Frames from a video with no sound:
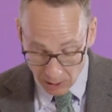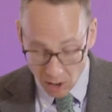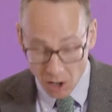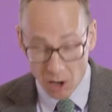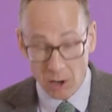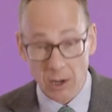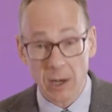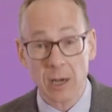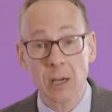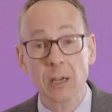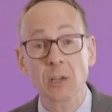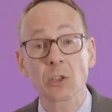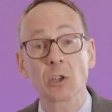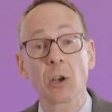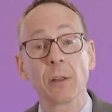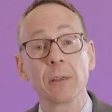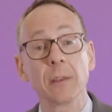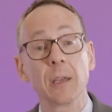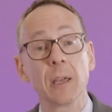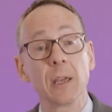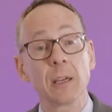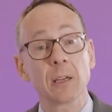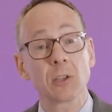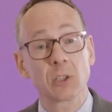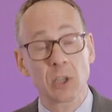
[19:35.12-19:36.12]
colleagues on
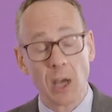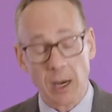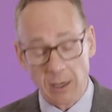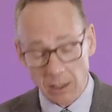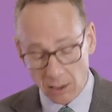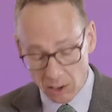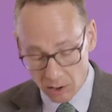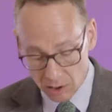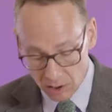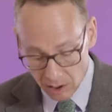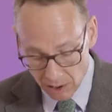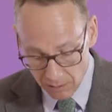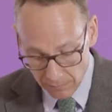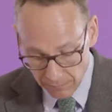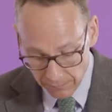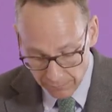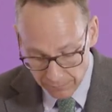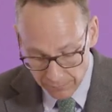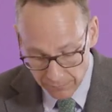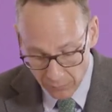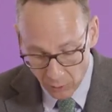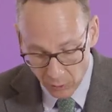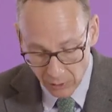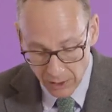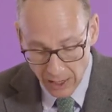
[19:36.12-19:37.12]
the executive
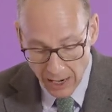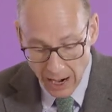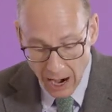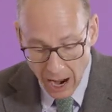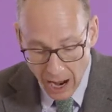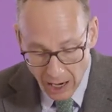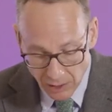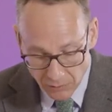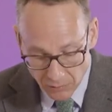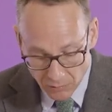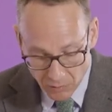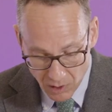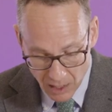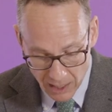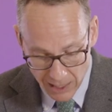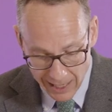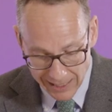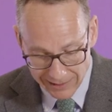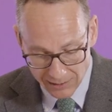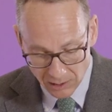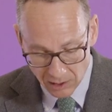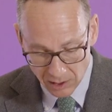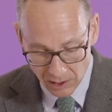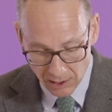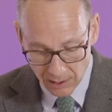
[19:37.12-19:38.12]
for their
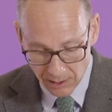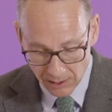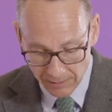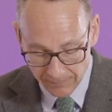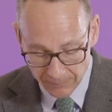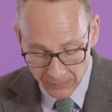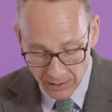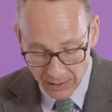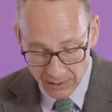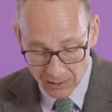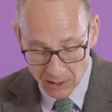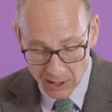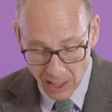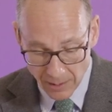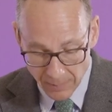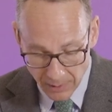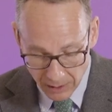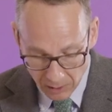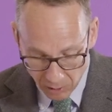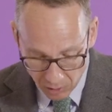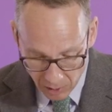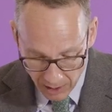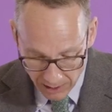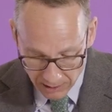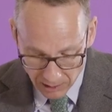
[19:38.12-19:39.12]
unrelenting
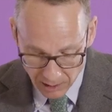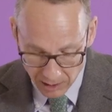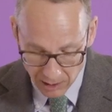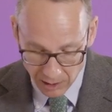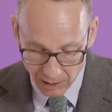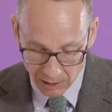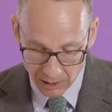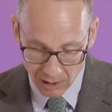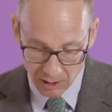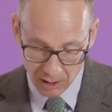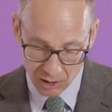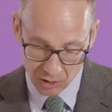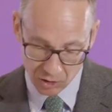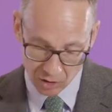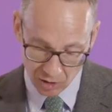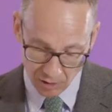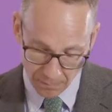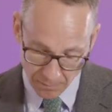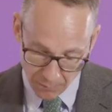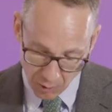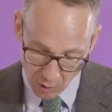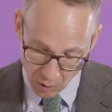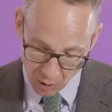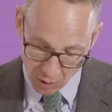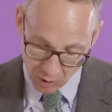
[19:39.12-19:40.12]
democratic
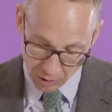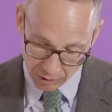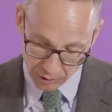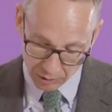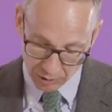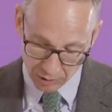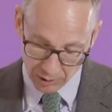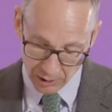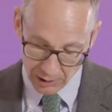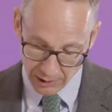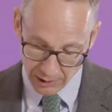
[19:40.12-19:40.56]
support,